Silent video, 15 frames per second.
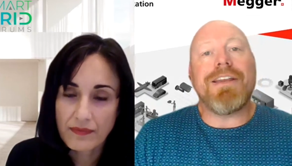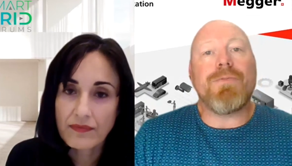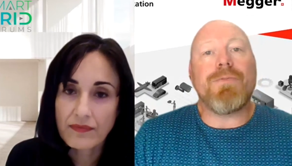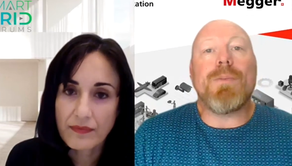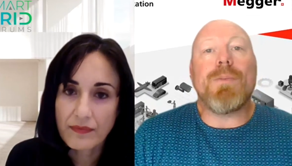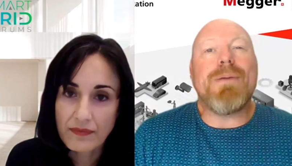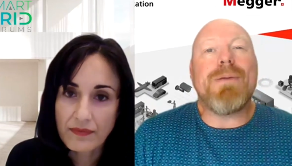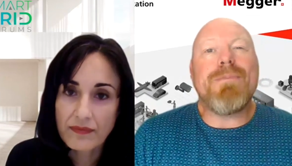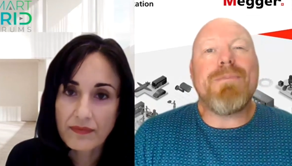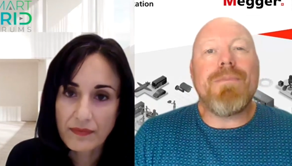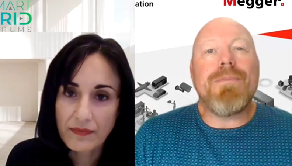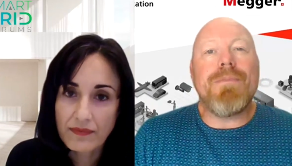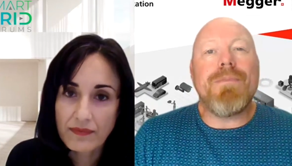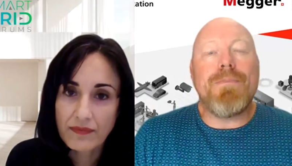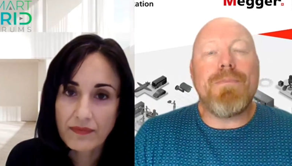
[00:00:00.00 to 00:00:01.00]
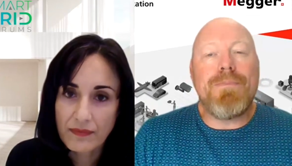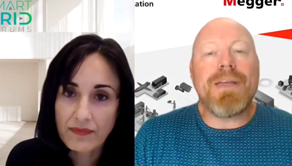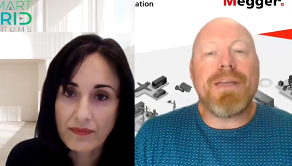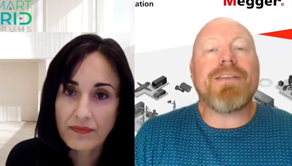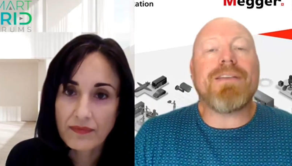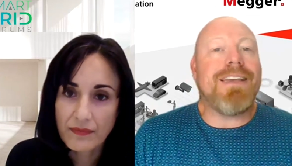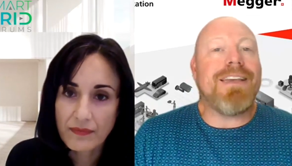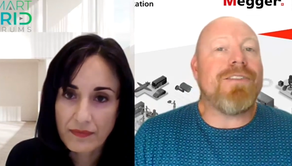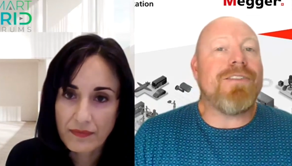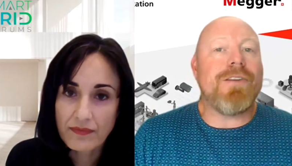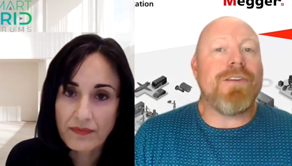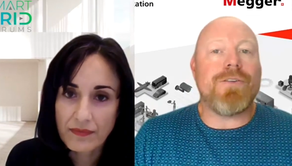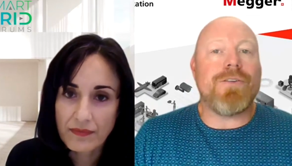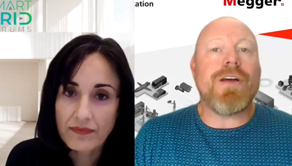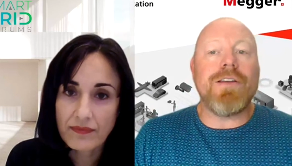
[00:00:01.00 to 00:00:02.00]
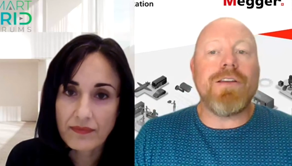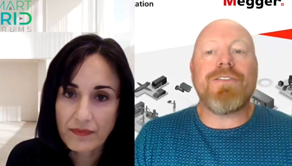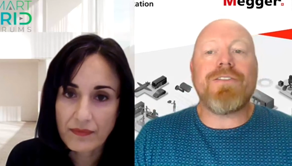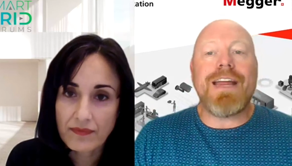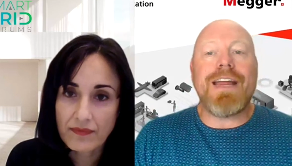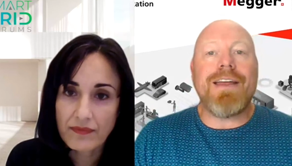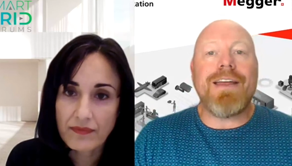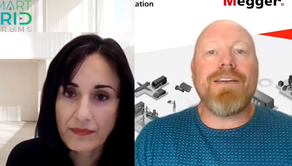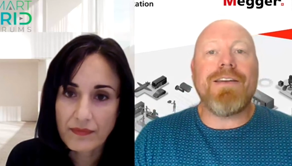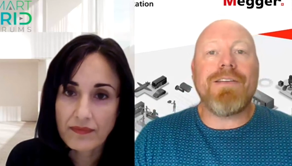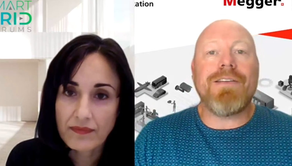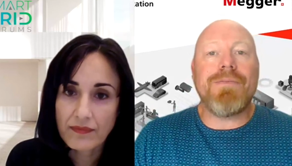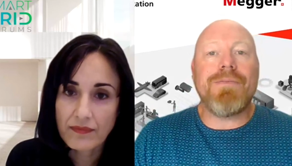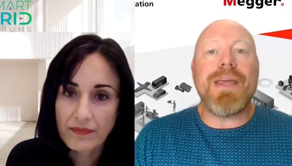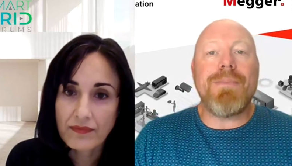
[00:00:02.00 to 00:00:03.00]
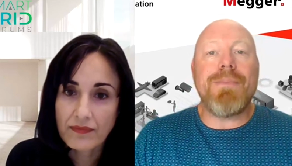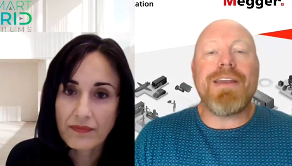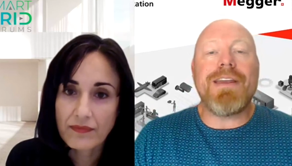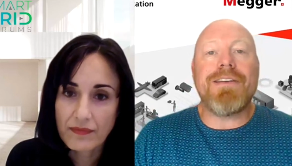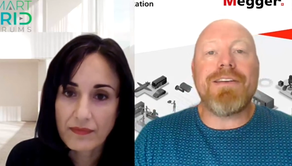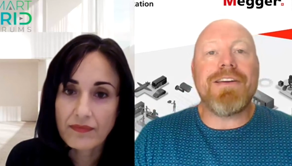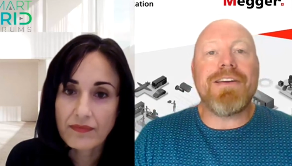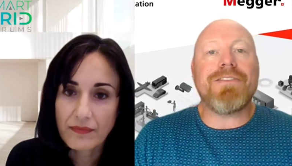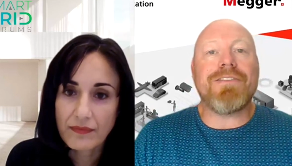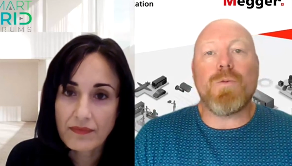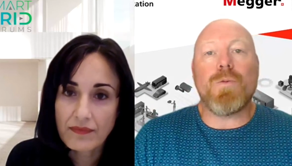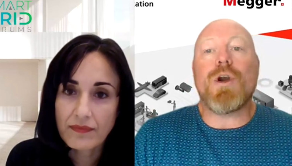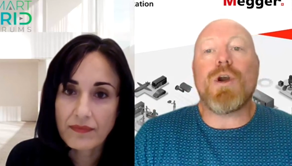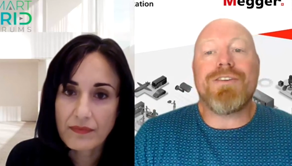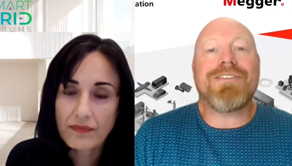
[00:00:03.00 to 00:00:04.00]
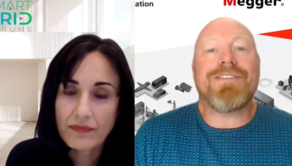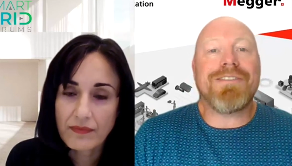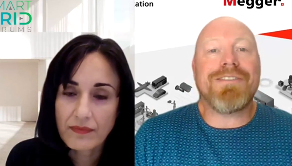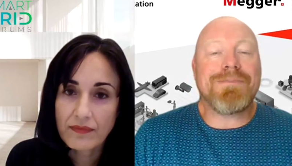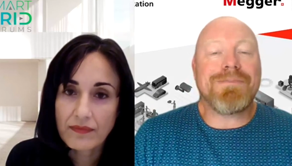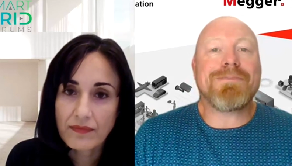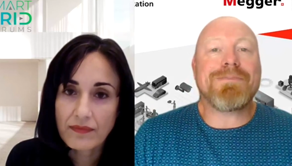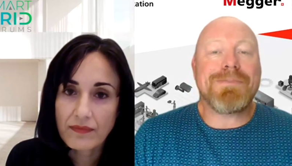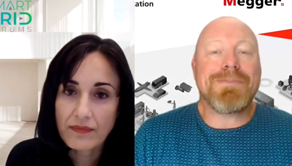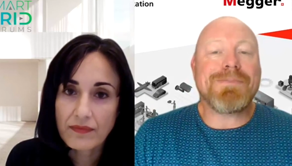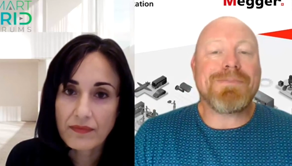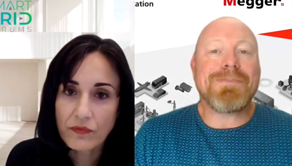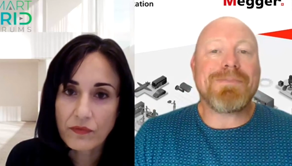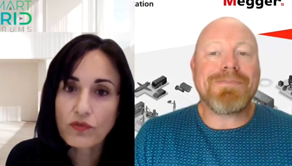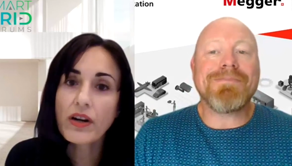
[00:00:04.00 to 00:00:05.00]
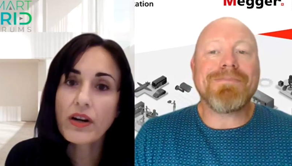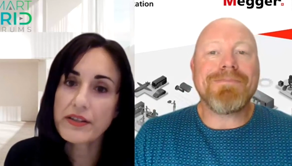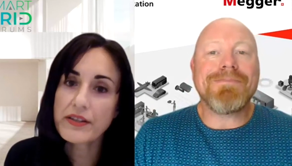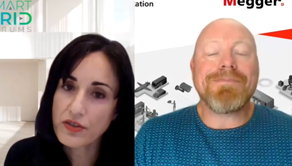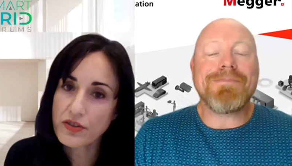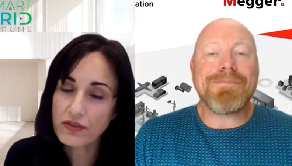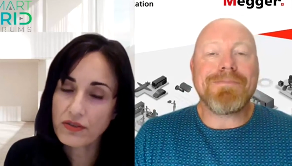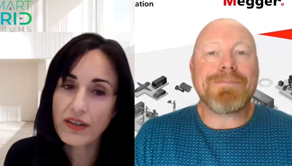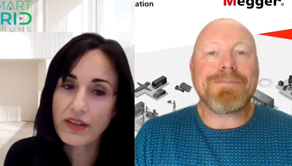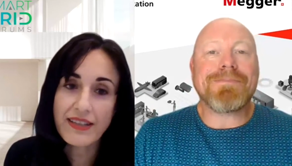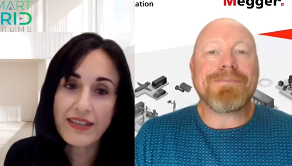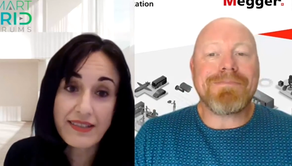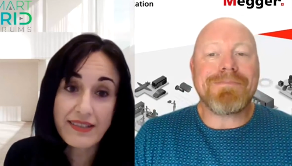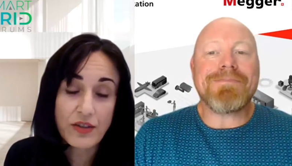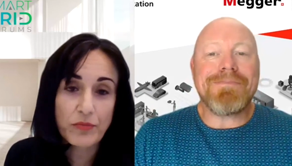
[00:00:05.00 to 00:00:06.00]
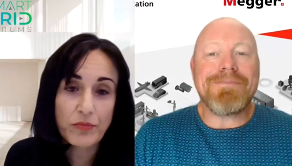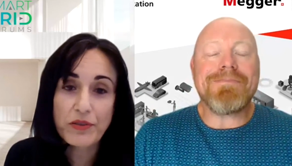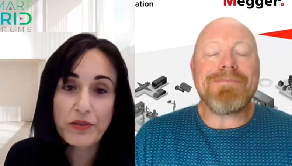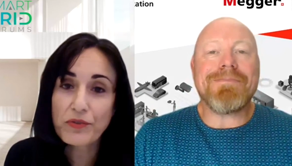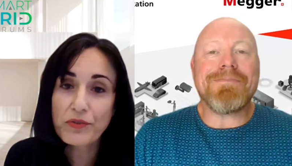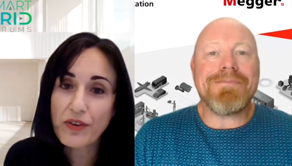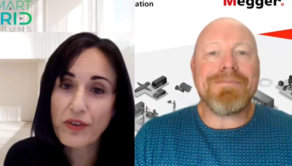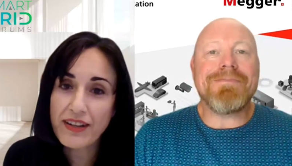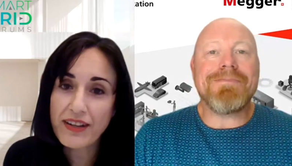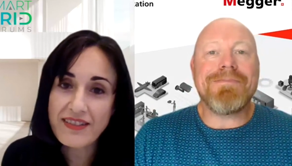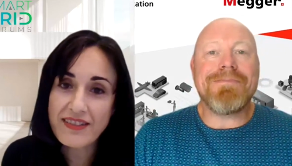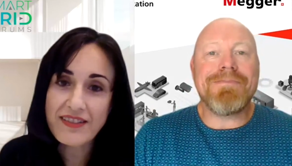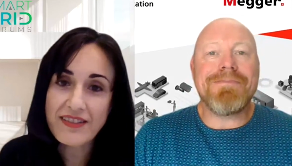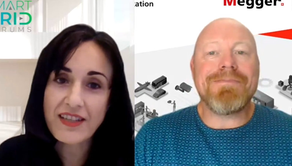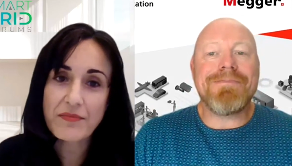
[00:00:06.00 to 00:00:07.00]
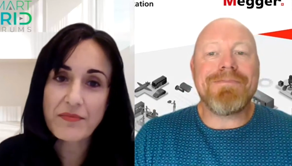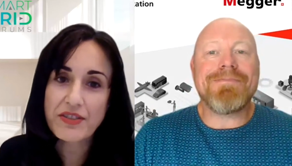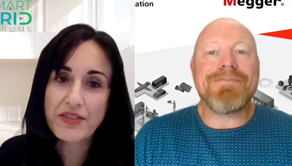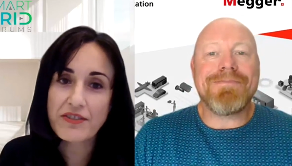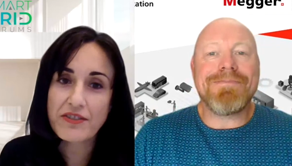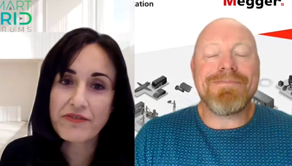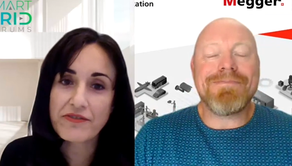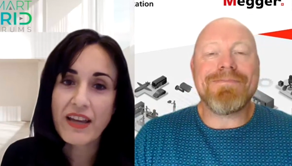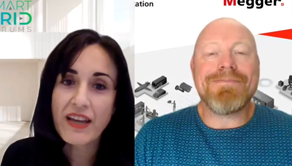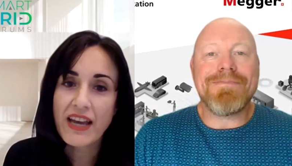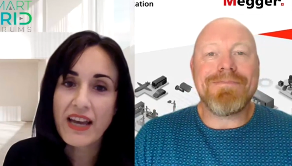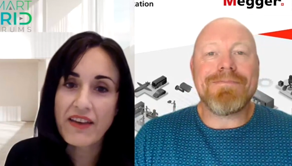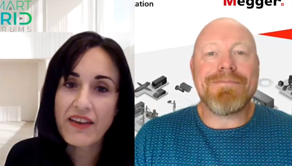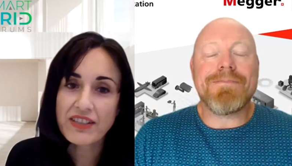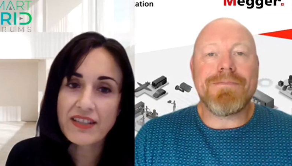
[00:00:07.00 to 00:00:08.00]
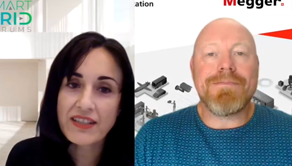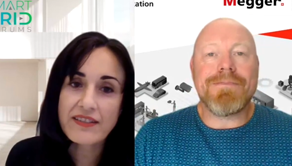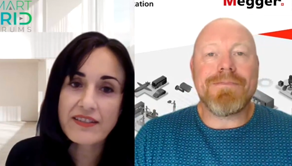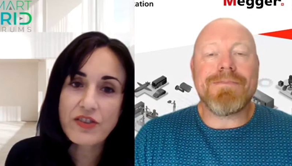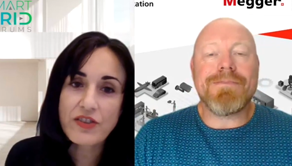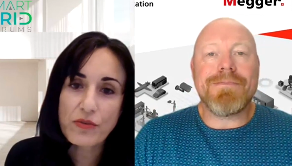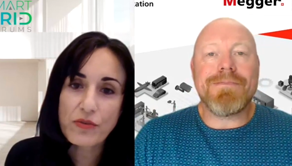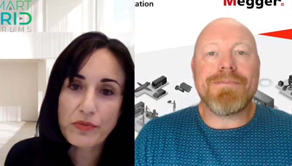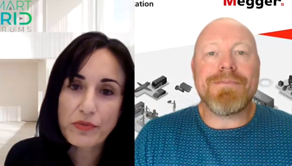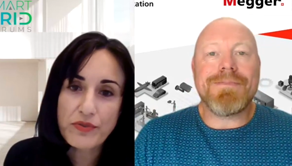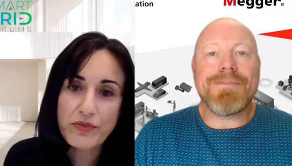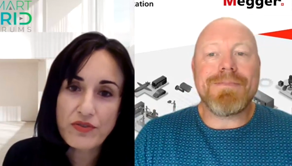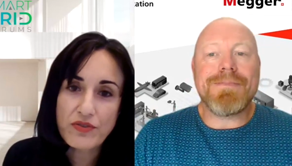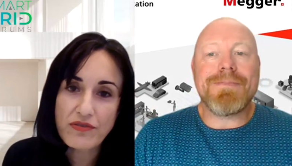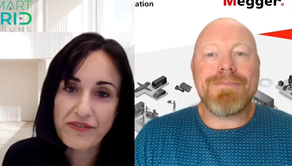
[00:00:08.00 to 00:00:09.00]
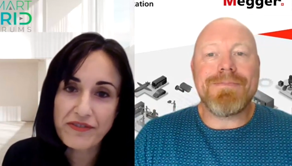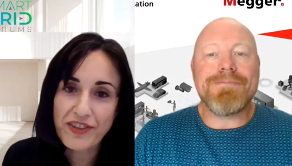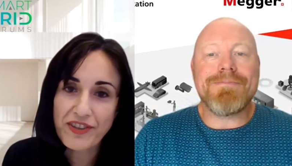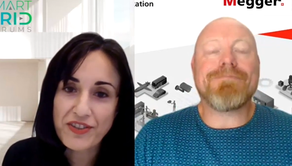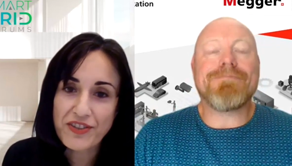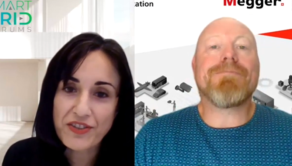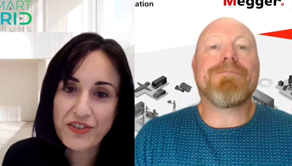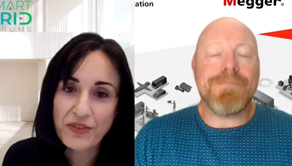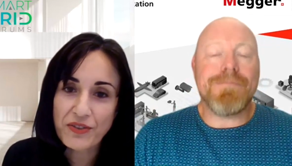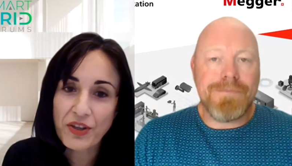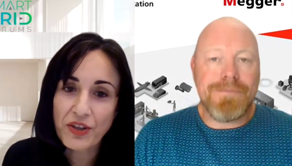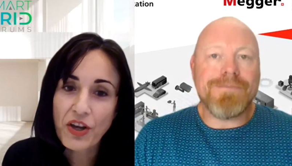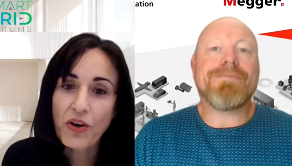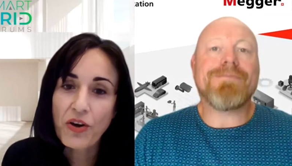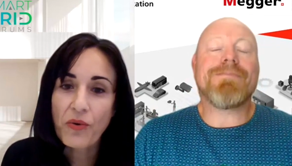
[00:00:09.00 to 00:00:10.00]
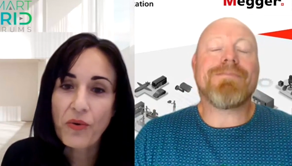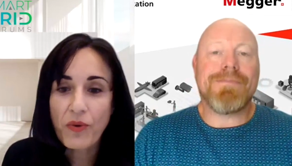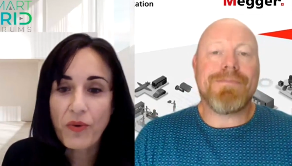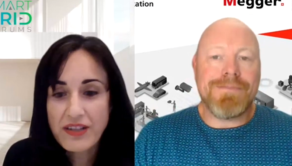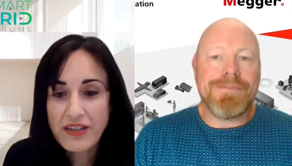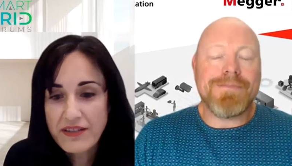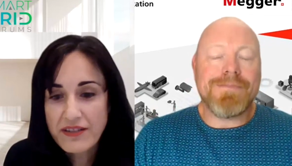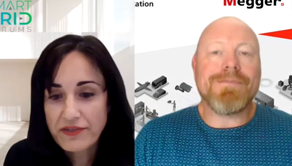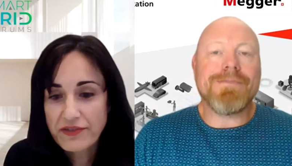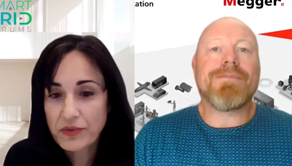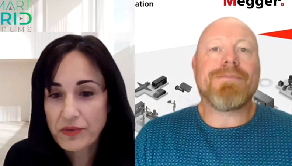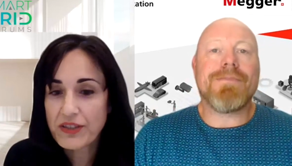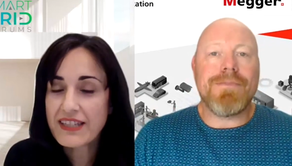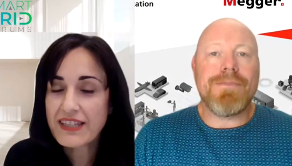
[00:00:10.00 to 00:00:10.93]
Speaker 1: it will be a bit easier to understand, maybe, than just words.
Speaker 2: Right. Okay. Yes, that would be great in terms of having examples to refer to. Wonderful.